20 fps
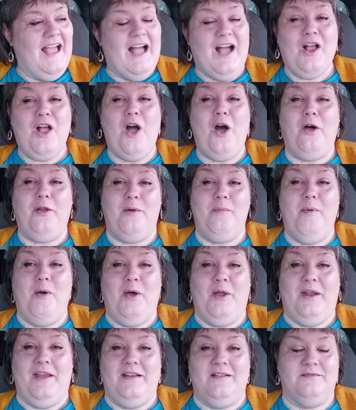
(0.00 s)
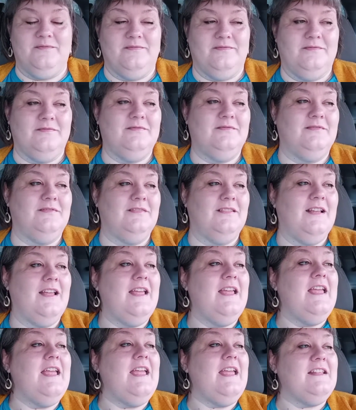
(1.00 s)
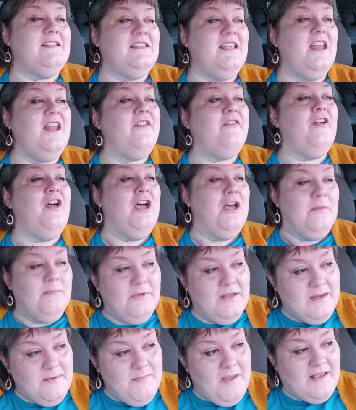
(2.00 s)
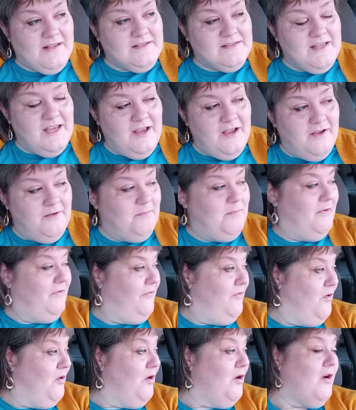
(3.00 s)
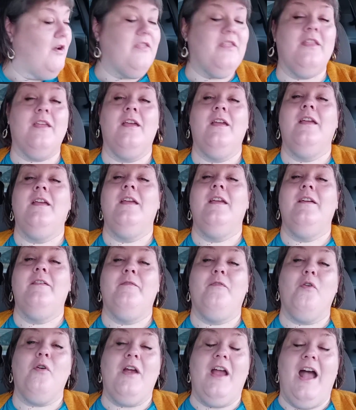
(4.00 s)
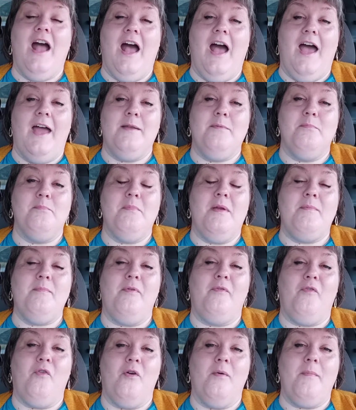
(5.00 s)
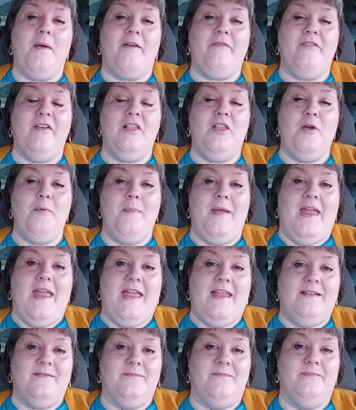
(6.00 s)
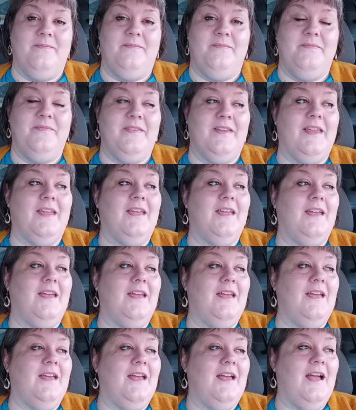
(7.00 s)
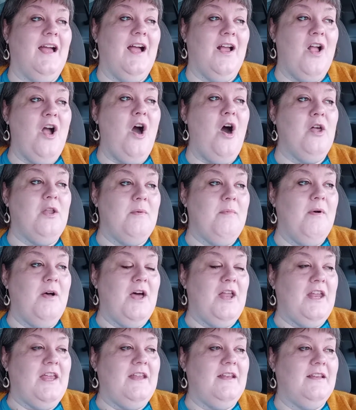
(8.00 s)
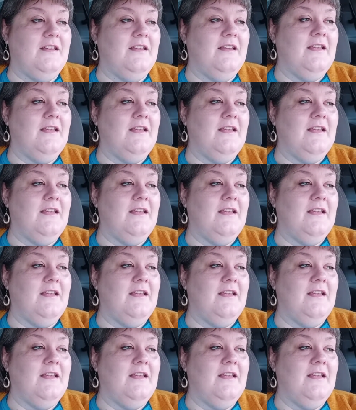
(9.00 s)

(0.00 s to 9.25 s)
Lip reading: I called them on it. Instead of humbling myself before God and before my fellow man, I called him on it.